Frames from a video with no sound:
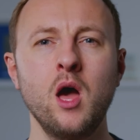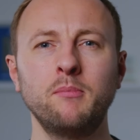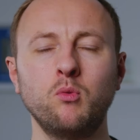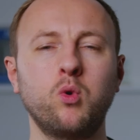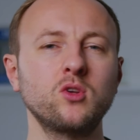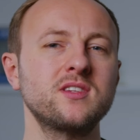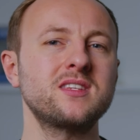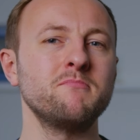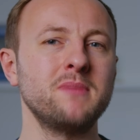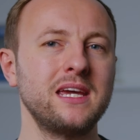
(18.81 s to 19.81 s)
But what does
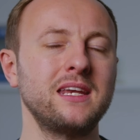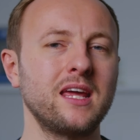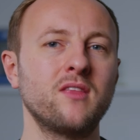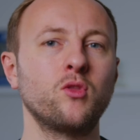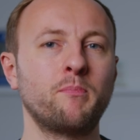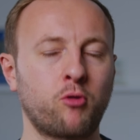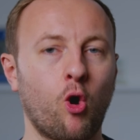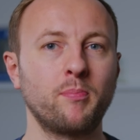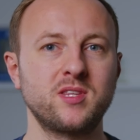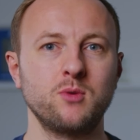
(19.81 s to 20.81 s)
it mean in the
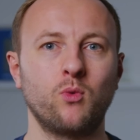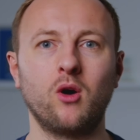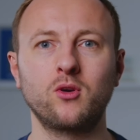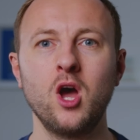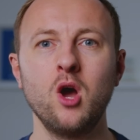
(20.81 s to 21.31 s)
property world?